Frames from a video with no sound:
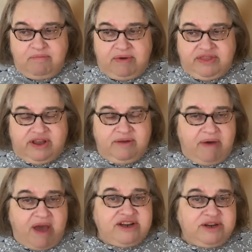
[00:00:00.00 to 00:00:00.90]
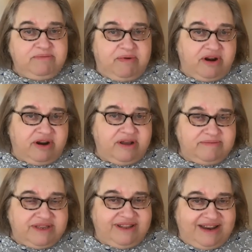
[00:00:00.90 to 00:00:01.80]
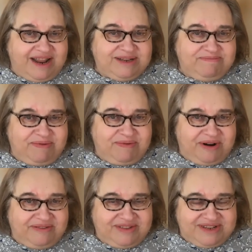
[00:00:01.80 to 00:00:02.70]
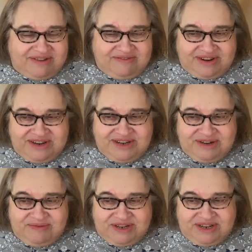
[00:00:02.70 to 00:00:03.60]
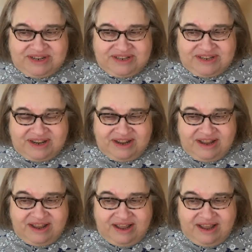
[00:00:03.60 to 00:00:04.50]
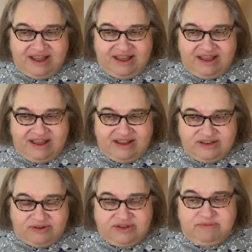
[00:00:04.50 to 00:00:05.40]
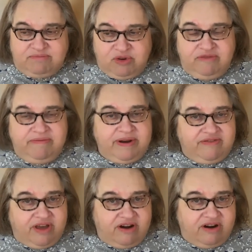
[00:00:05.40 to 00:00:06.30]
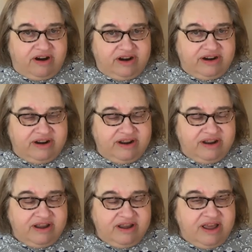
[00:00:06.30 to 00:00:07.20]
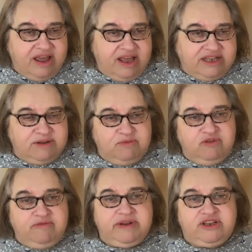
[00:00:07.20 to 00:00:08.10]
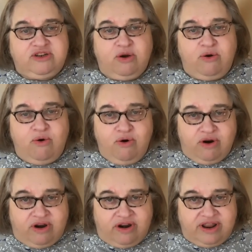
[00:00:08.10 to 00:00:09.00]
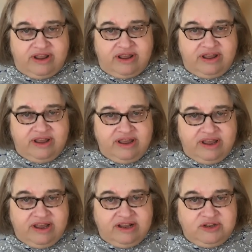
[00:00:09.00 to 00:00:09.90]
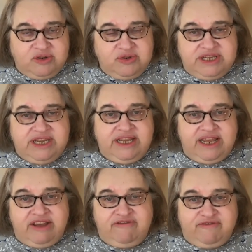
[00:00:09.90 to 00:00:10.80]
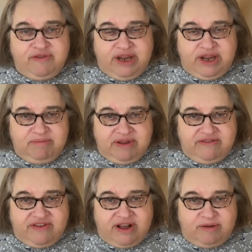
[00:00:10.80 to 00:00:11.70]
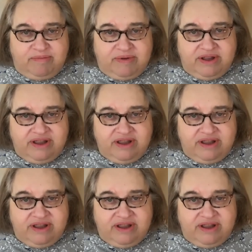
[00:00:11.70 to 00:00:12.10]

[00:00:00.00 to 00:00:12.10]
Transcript: But the compassion part comes in the next part of the definition, which is so it's a movement of the heart, it's a movement toward to see if we can be of help.